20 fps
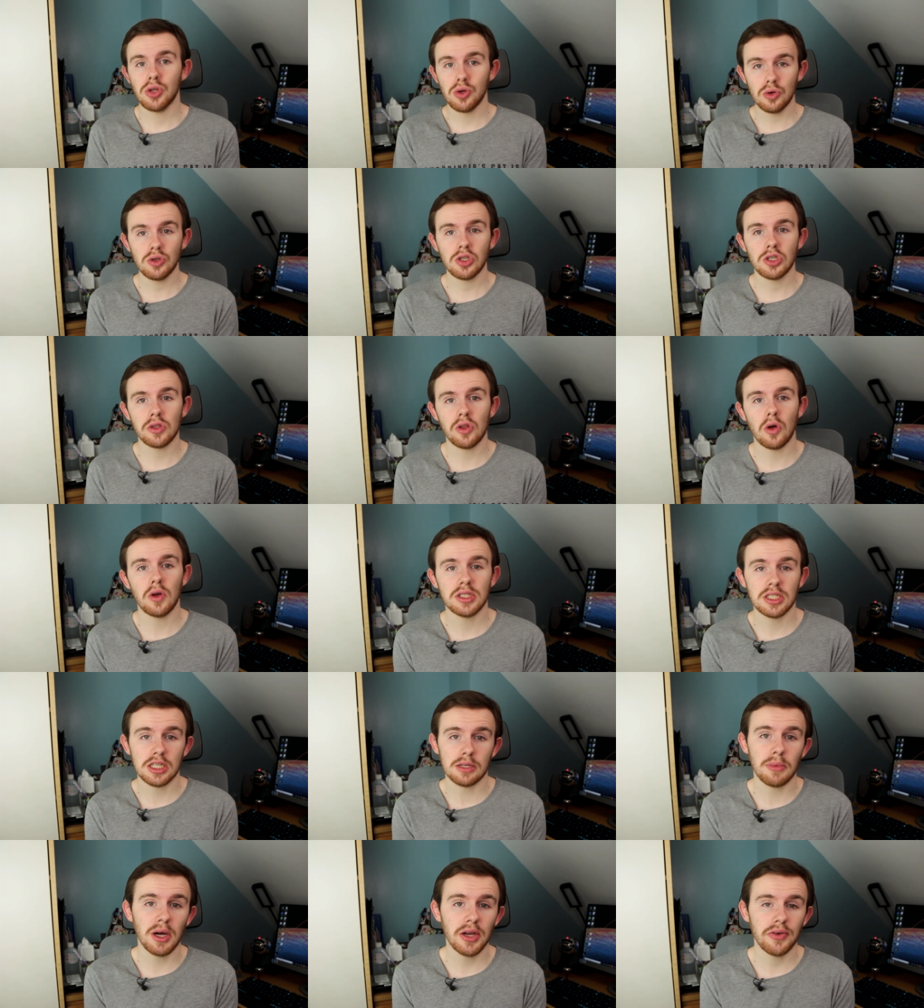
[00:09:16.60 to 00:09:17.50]
two
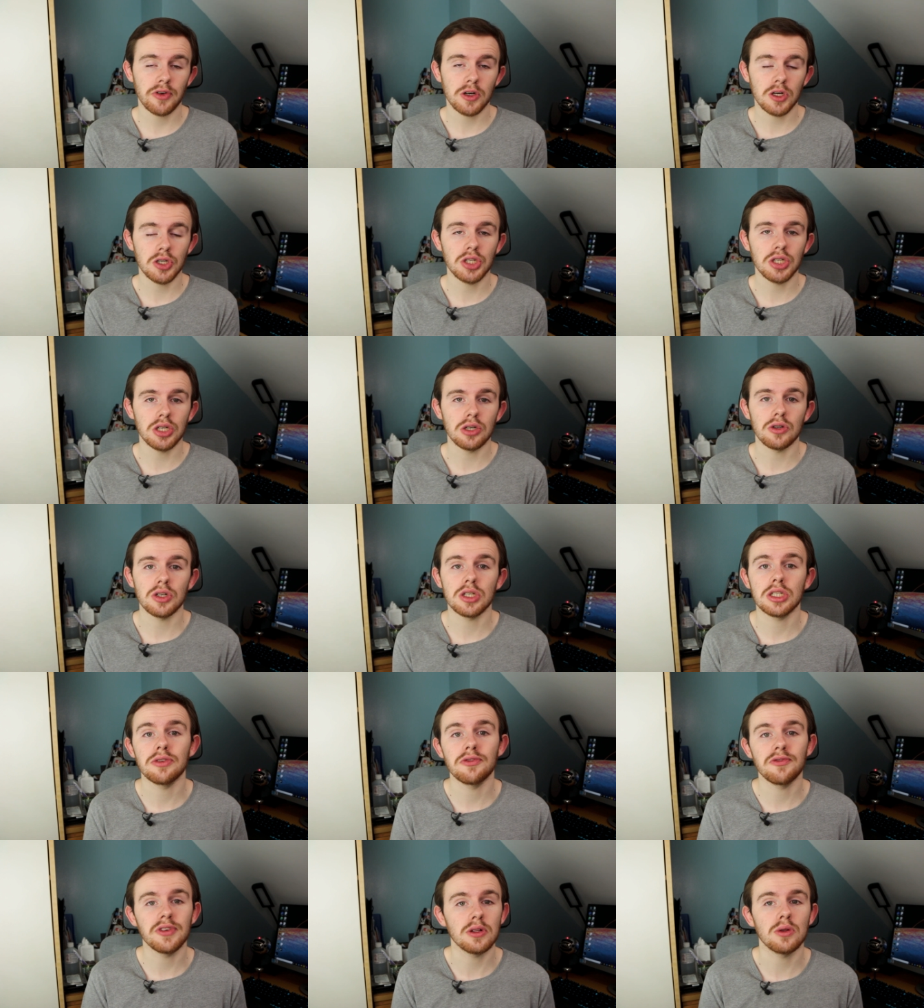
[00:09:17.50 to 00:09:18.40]
slots in my first year
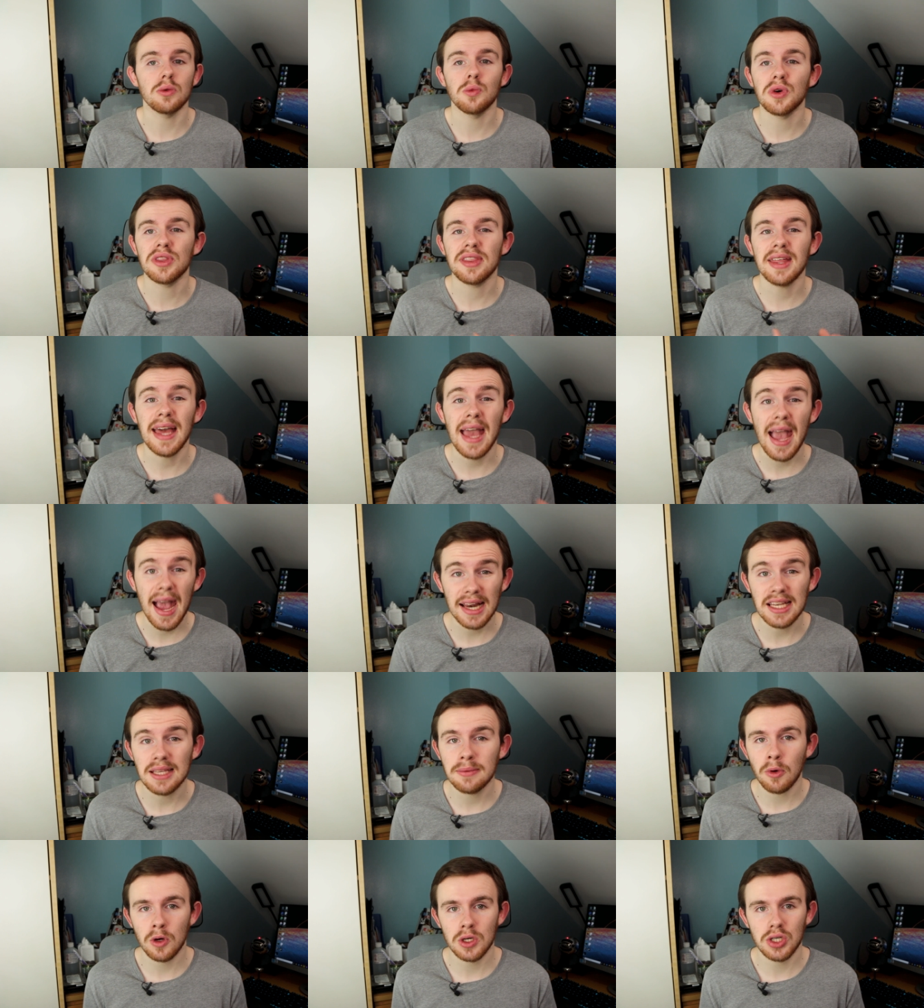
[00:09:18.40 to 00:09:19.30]
to fill with
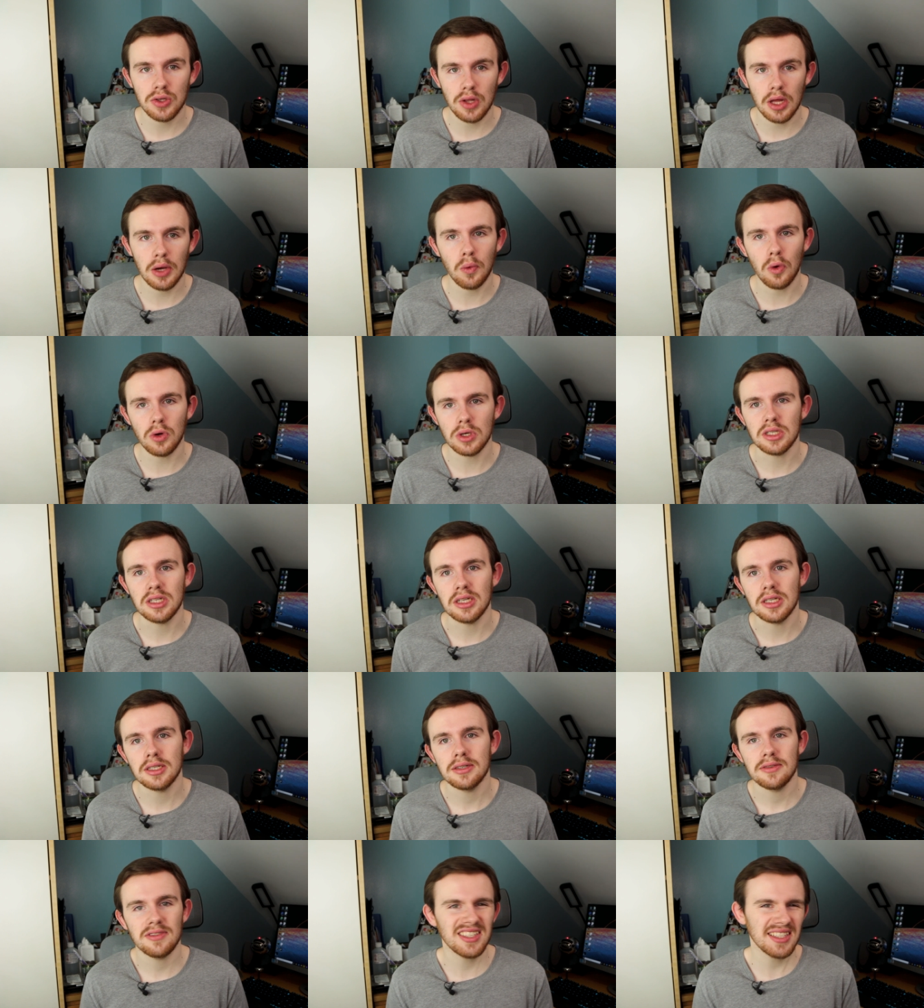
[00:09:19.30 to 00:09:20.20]
any module I
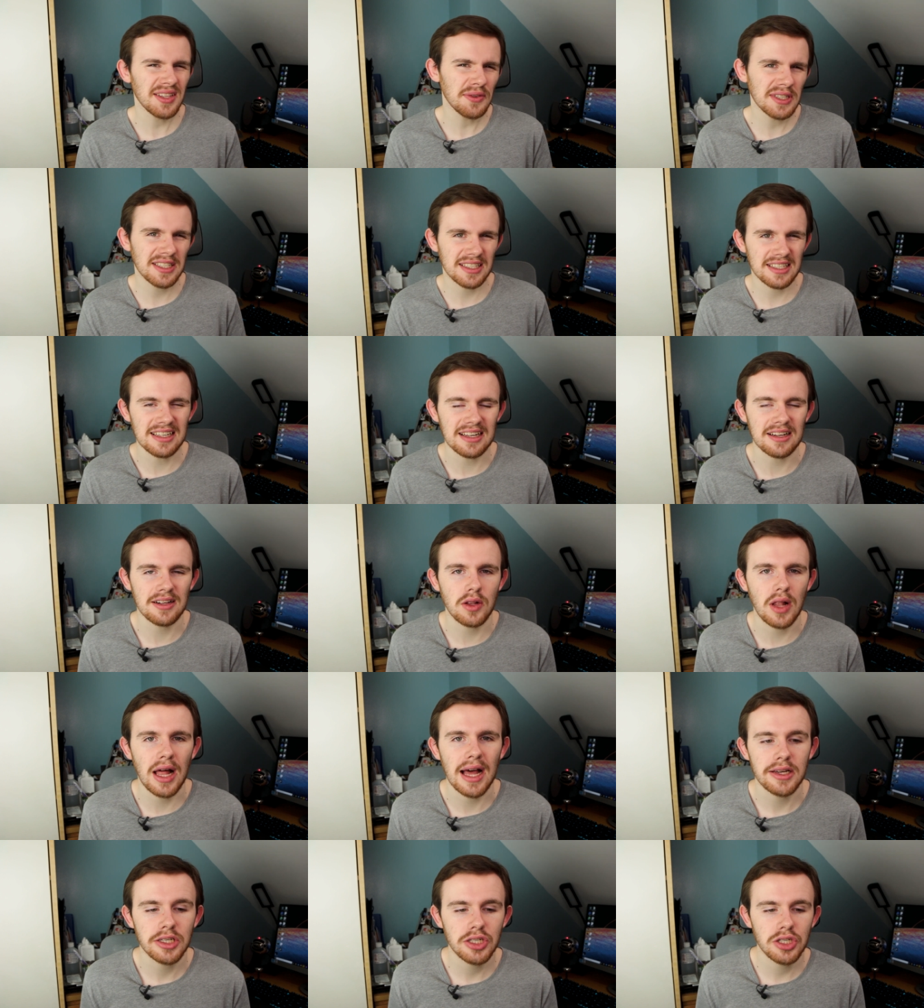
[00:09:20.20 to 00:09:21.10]
wanted, as long as it didn't
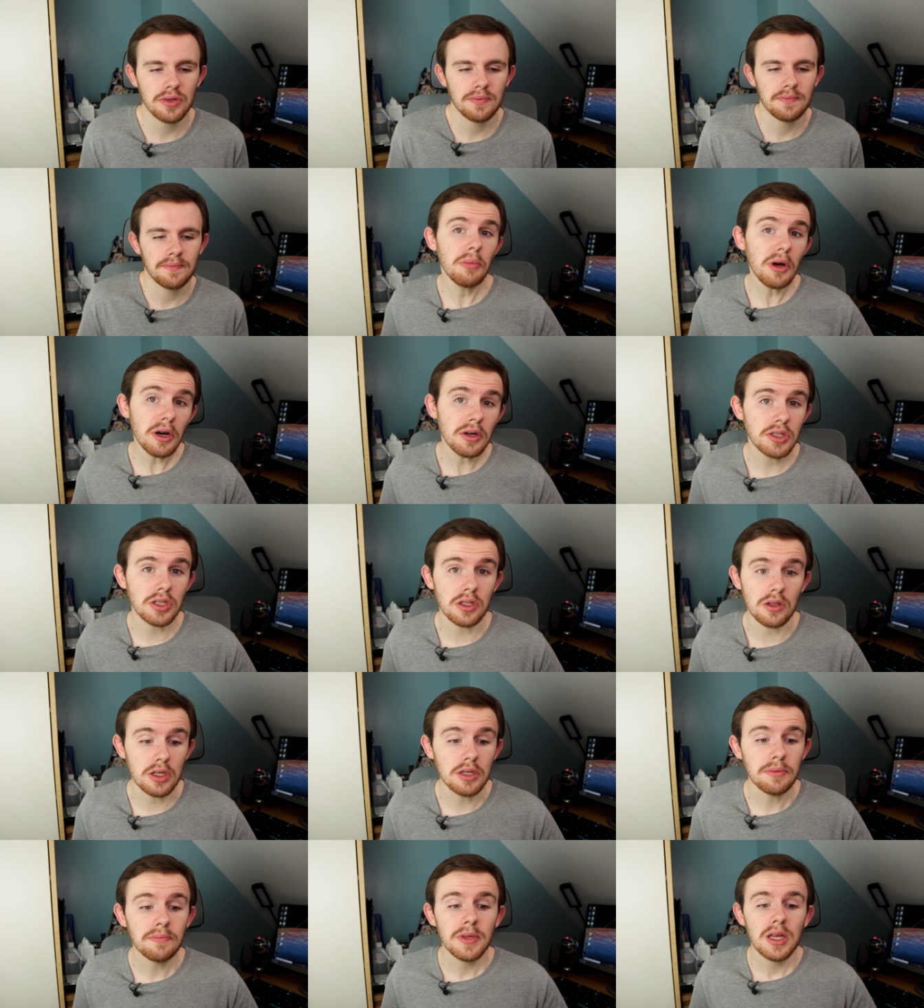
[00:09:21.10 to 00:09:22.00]
clash.
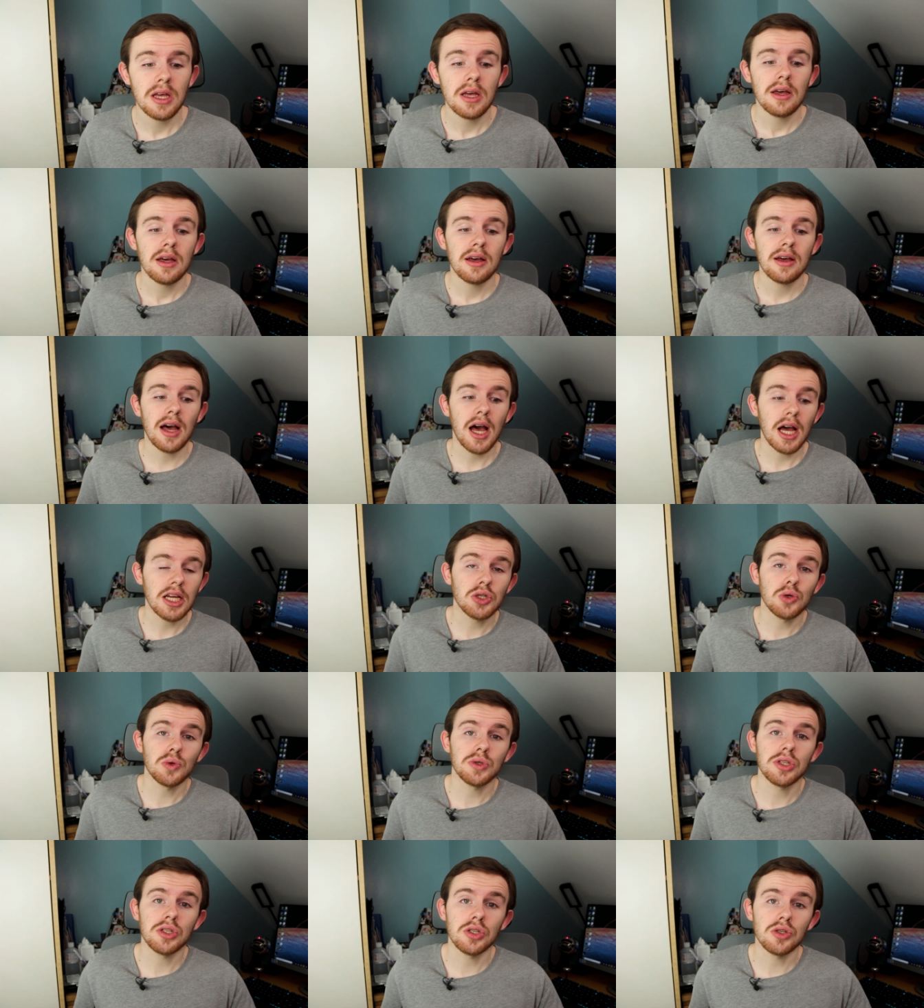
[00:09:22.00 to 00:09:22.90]
Personally, I
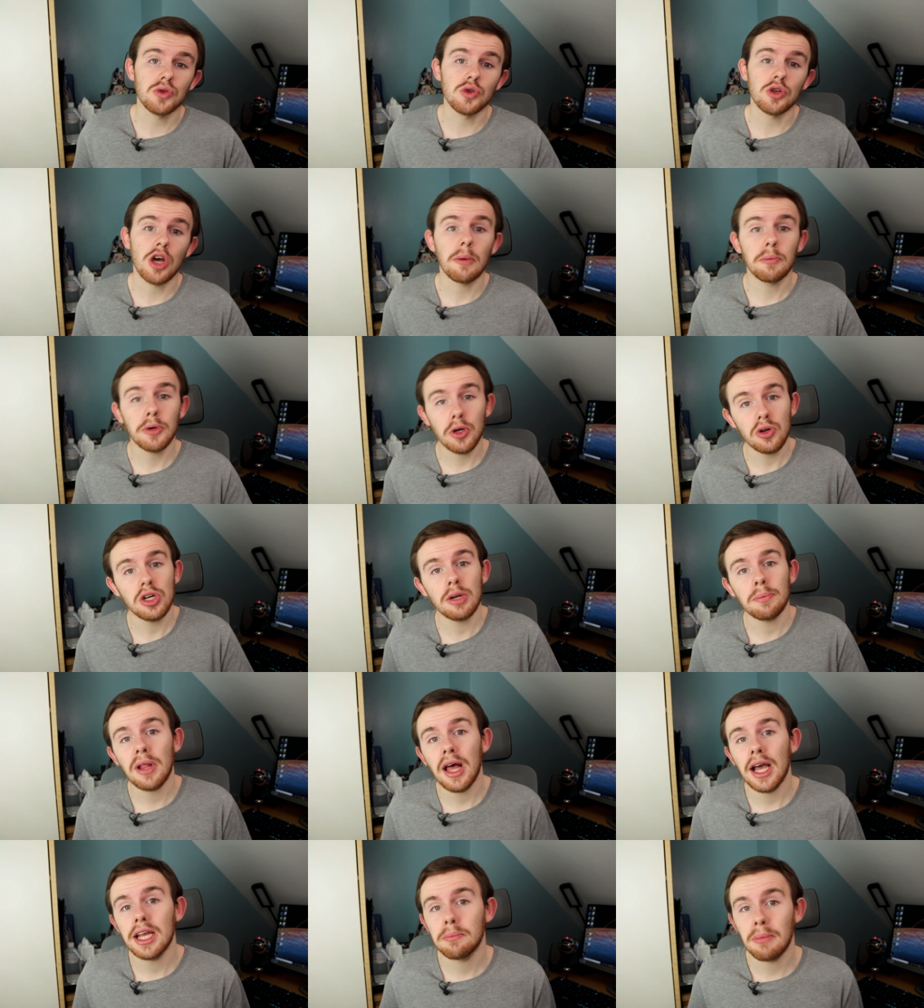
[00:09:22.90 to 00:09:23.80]
chose to do a pure and
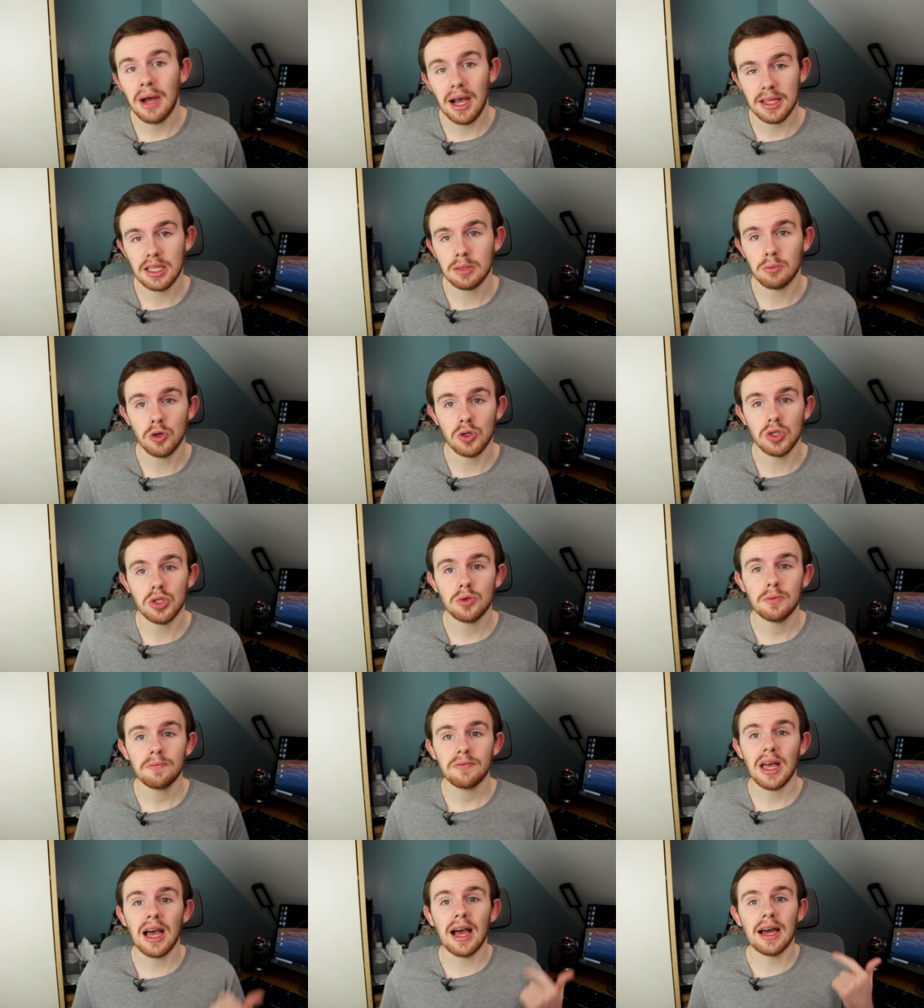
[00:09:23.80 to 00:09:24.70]
applied maths
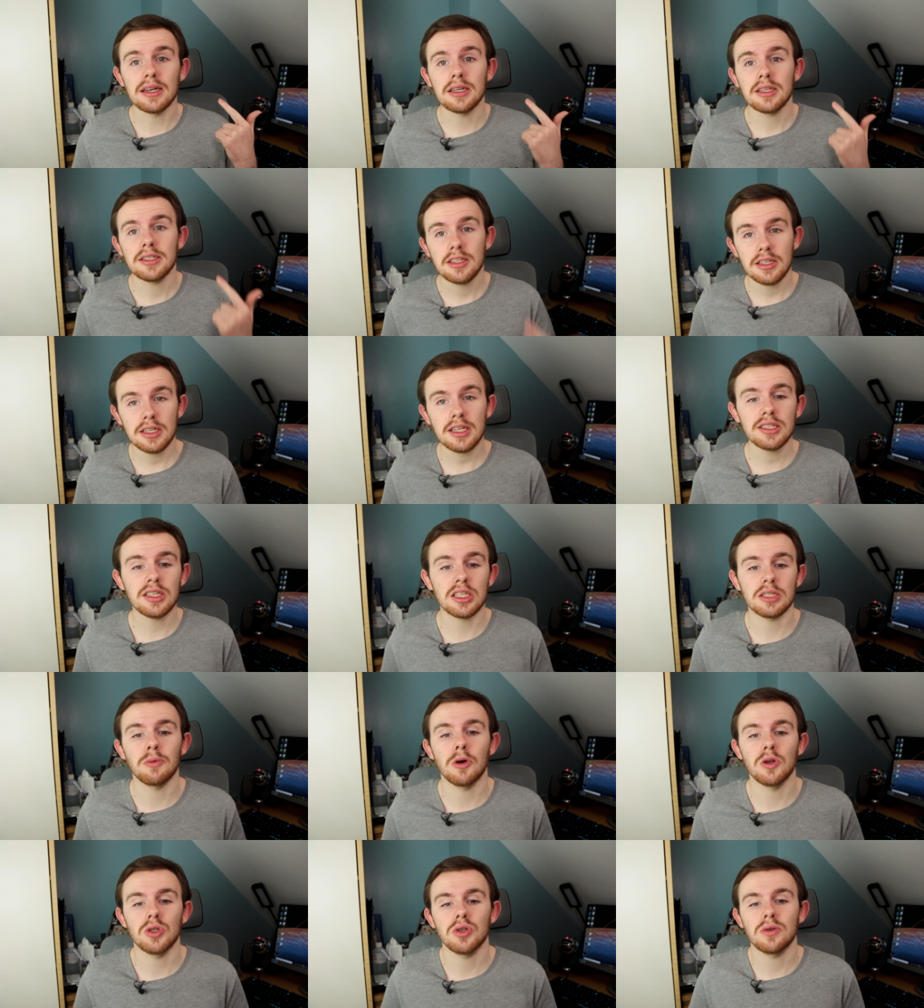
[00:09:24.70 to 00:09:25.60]
module and a
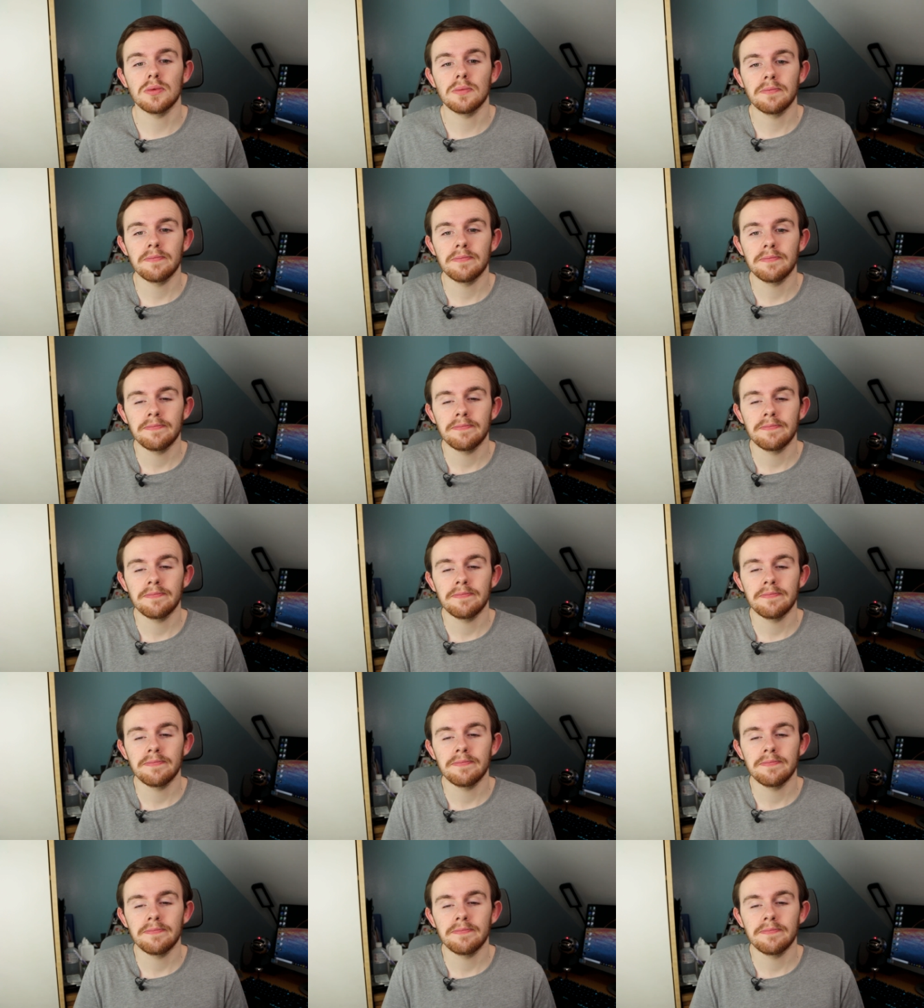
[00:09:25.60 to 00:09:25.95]
statistics module,